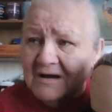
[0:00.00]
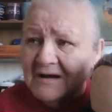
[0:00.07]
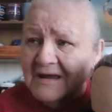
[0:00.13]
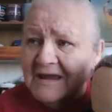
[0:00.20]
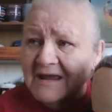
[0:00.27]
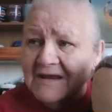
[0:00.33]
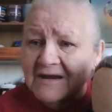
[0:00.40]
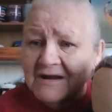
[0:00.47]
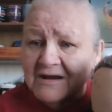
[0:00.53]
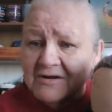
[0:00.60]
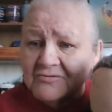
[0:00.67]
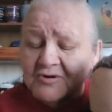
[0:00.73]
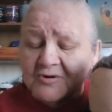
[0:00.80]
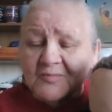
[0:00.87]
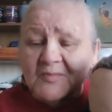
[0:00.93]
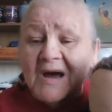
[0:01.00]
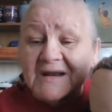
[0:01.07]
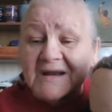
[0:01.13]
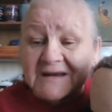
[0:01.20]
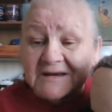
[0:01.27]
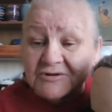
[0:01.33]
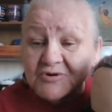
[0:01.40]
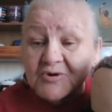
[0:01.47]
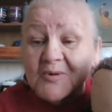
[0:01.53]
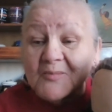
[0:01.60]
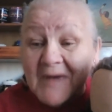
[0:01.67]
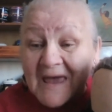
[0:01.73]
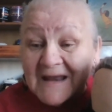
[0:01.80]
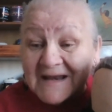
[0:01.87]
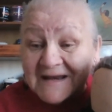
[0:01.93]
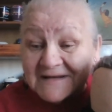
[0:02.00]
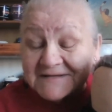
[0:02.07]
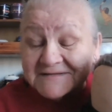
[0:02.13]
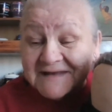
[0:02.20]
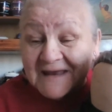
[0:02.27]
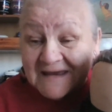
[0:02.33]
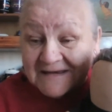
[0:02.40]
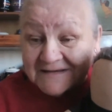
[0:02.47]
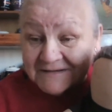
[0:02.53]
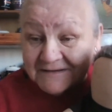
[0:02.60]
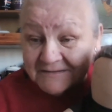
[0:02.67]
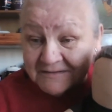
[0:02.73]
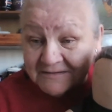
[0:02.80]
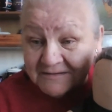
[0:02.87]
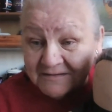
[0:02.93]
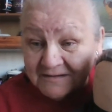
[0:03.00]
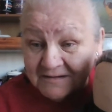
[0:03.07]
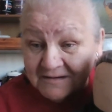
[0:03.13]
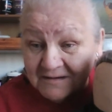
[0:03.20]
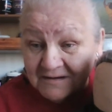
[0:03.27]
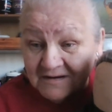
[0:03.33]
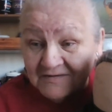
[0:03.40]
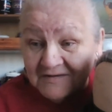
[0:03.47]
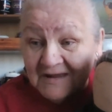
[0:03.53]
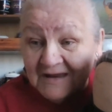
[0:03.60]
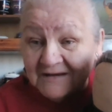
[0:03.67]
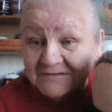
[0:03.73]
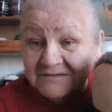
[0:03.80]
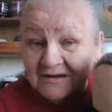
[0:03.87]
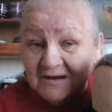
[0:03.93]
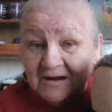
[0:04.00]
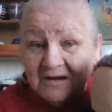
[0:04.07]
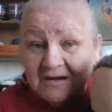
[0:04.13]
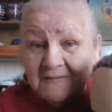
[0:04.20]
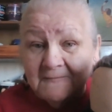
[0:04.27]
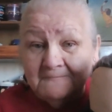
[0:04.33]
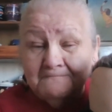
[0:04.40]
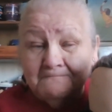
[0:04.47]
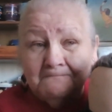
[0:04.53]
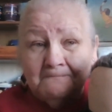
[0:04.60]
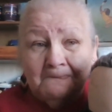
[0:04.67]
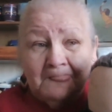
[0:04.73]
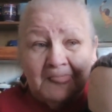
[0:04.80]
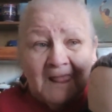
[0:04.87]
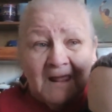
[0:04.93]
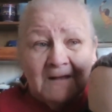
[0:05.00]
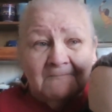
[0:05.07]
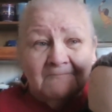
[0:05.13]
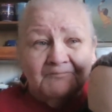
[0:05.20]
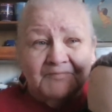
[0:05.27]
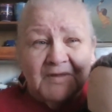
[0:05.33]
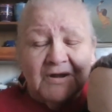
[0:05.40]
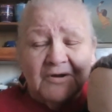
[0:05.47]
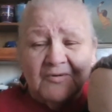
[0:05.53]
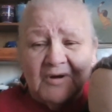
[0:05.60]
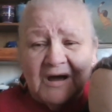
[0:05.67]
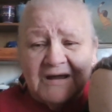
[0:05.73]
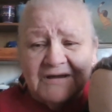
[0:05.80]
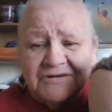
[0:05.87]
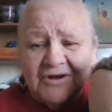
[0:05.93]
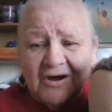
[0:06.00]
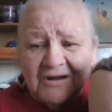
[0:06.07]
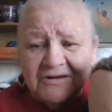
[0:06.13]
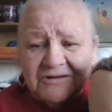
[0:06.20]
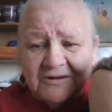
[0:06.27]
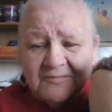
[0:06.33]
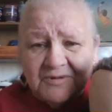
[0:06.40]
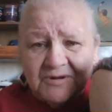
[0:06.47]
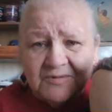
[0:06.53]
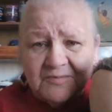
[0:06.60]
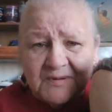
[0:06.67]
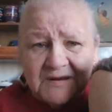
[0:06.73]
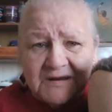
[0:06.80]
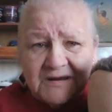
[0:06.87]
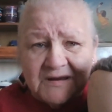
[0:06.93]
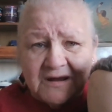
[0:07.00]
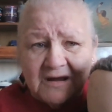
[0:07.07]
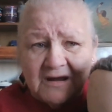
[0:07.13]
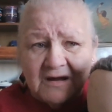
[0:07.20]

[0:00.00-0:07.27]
in a traumatic state that, you know, I taught them to be